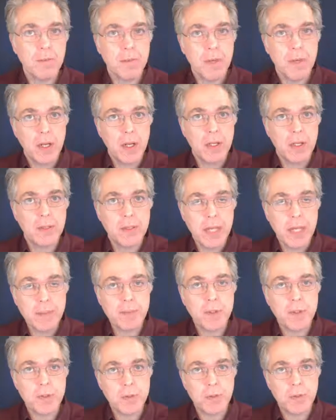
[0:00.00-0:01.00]
steps
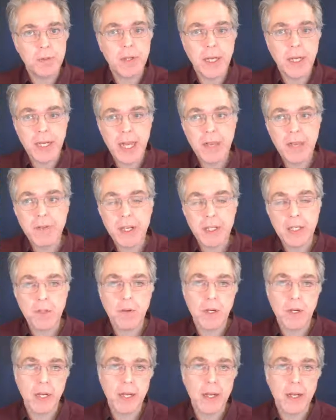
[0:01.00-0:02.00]
to create heavier
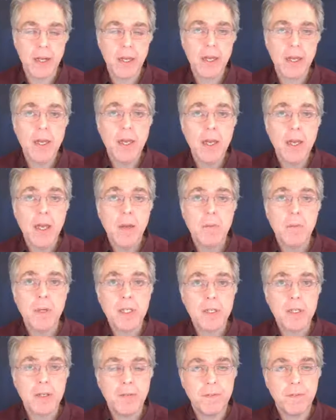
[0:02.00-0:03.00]
nuclei, but
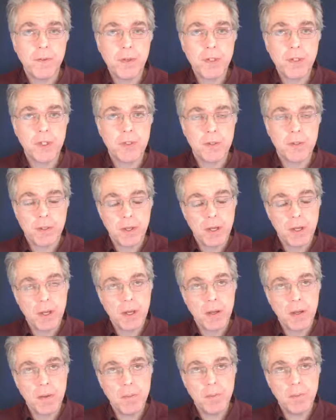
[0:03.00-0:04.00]
the first
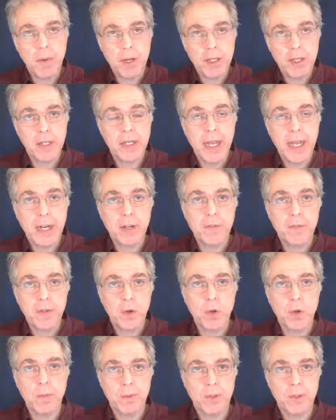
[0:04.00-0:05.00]
bottleneck of the
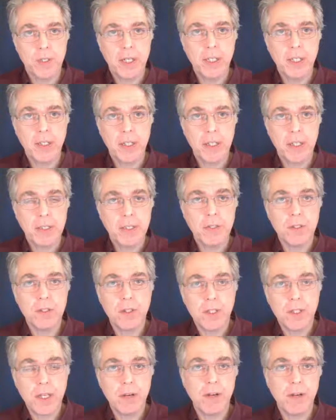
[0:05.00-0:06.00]
whole procedure is the
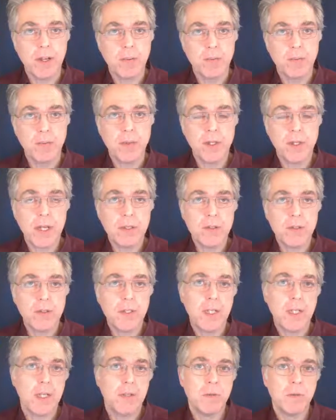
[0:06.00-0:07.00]
deuterium. Without
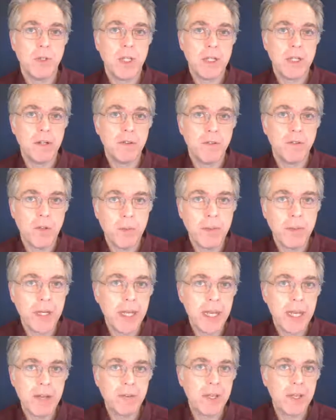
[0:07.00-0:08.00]
deuterium, you cannot form any
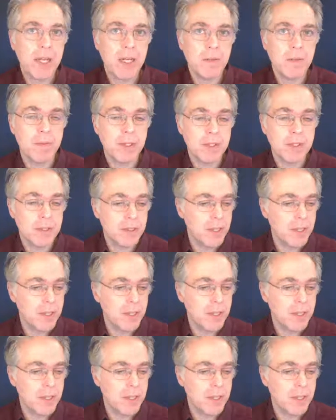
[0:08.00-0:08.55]
heavy elements.